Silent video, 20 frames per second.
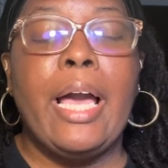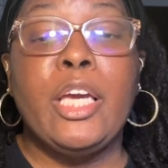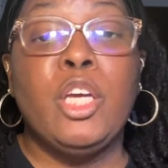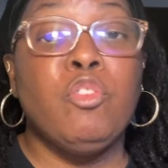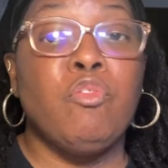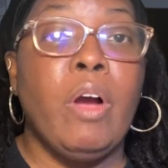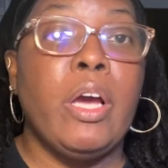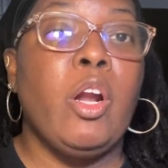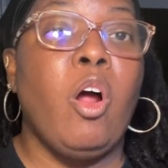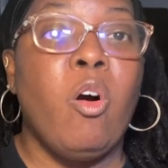I can
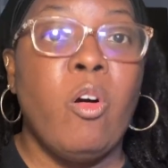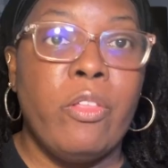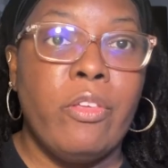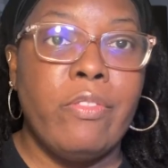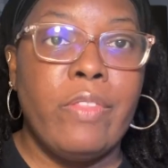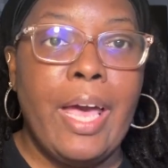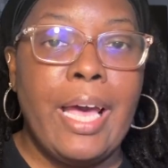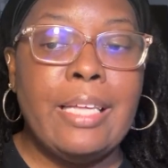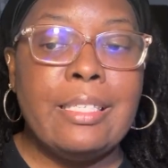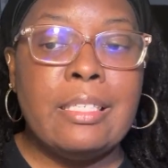write all of
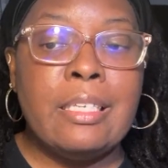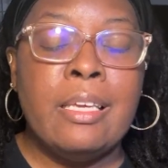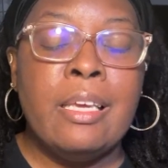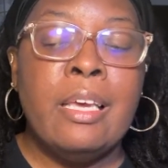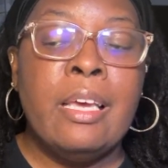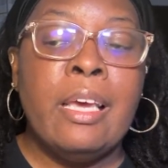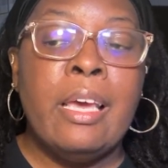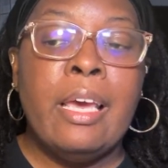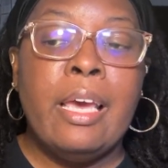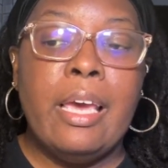that
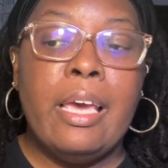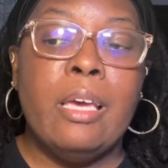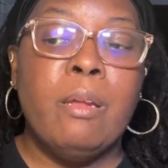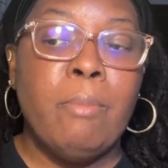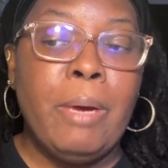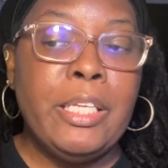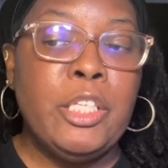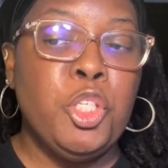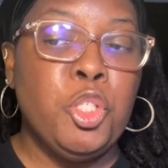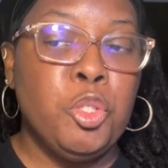in
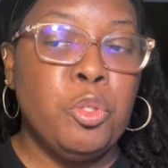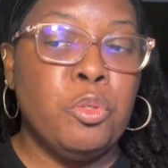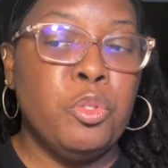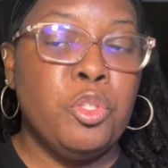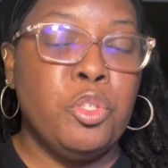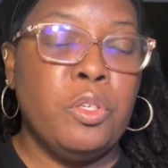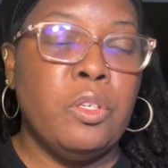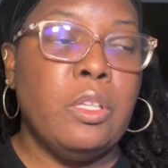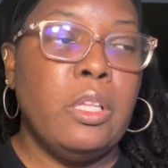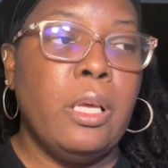my digital
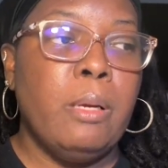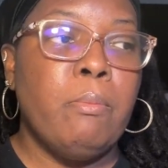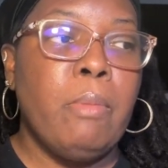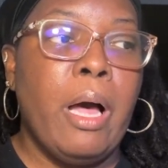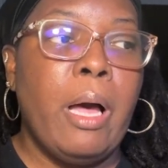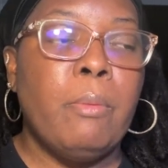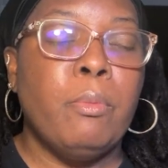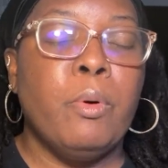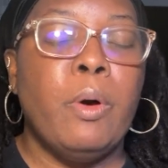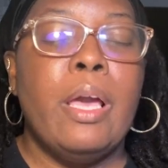journaling
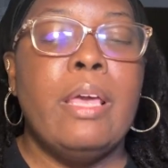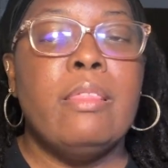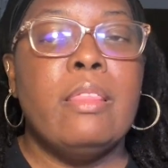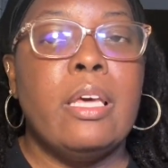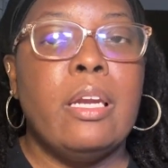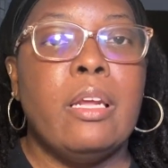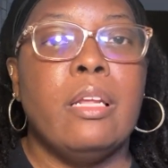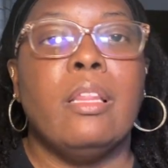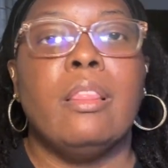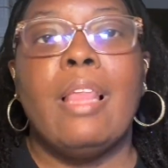Bible, and
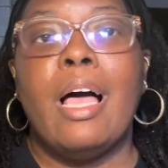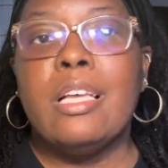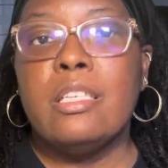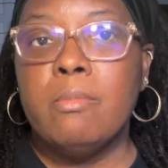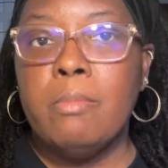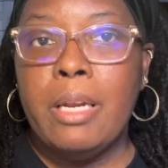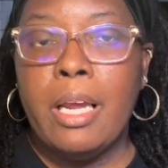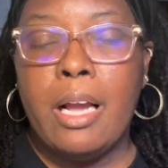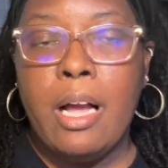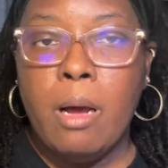then it allows
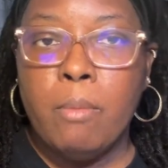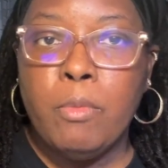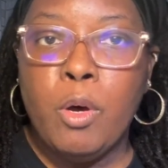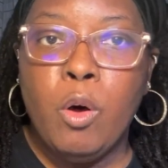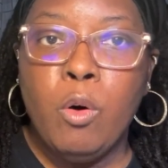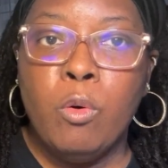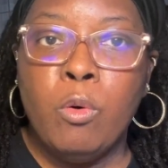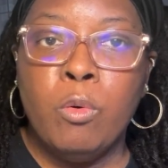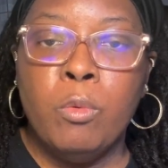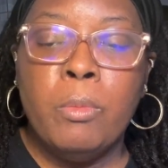me to come
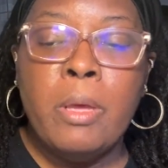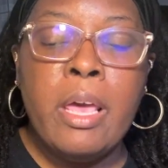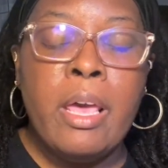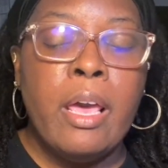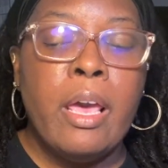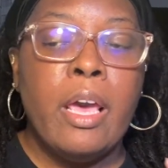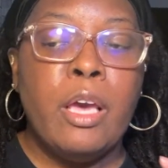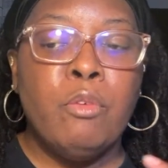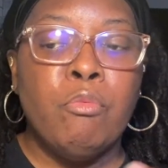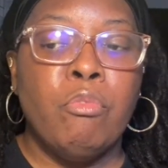home
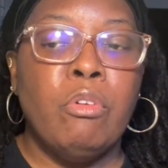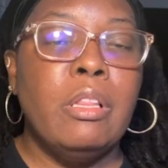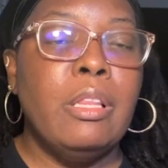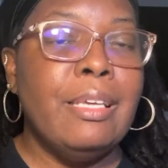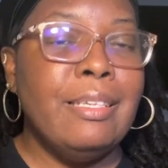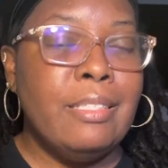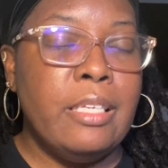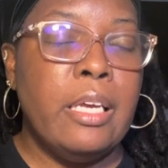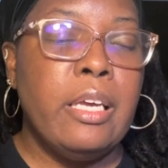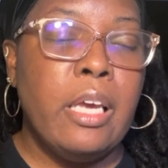and
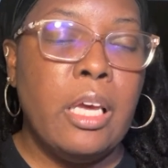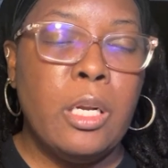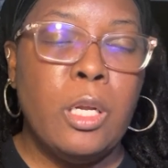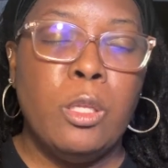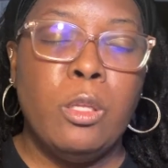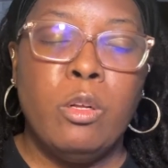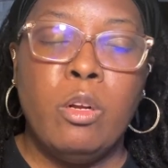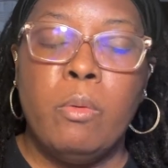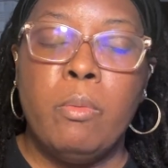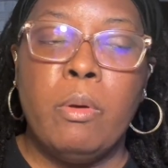really dig in a
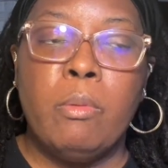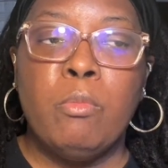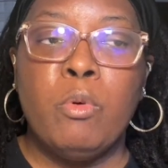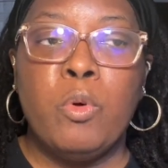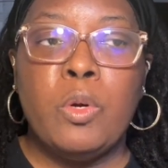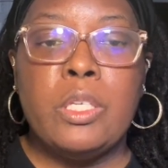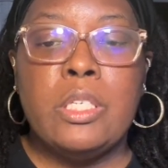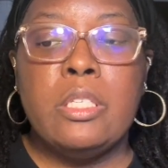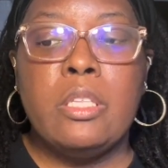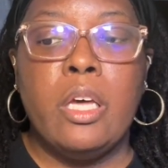little bit
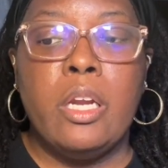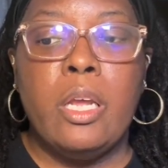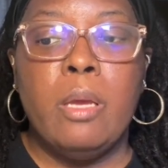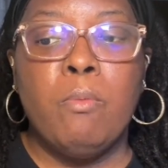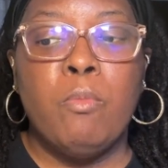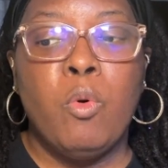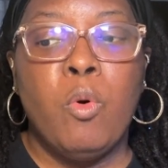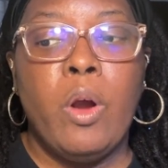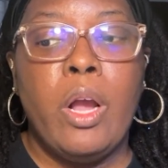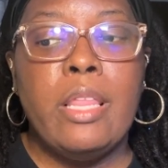more and study
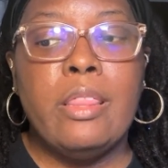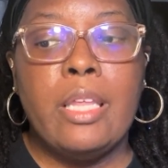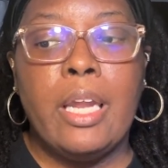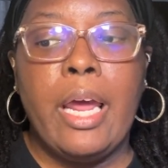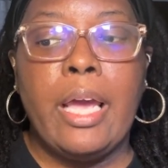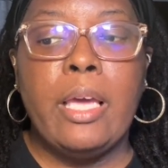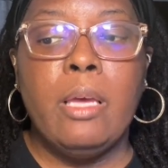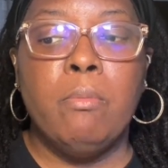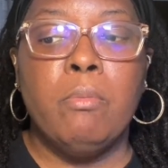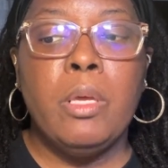more, and then
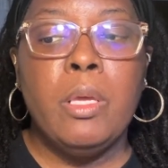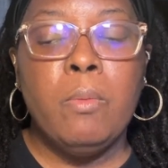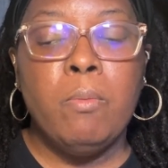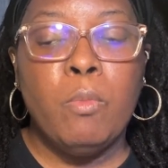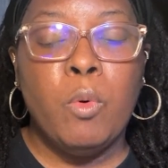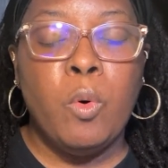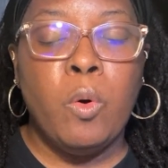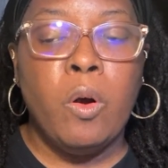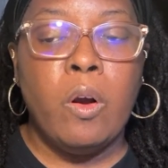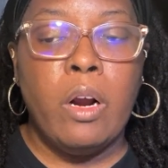I can be
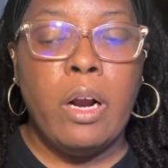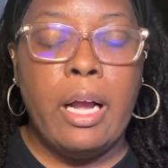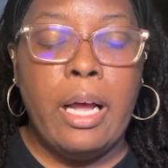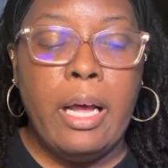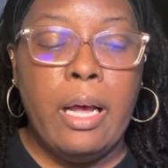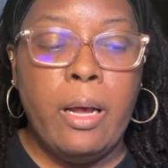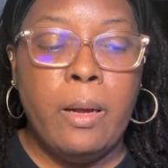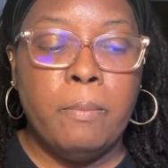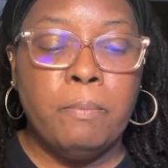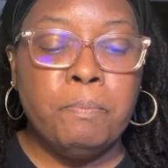more
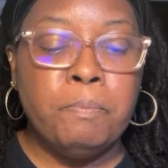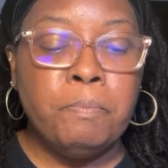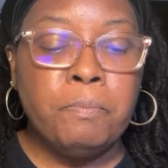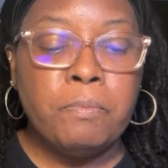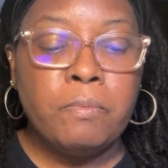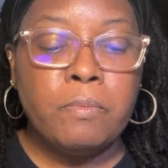um,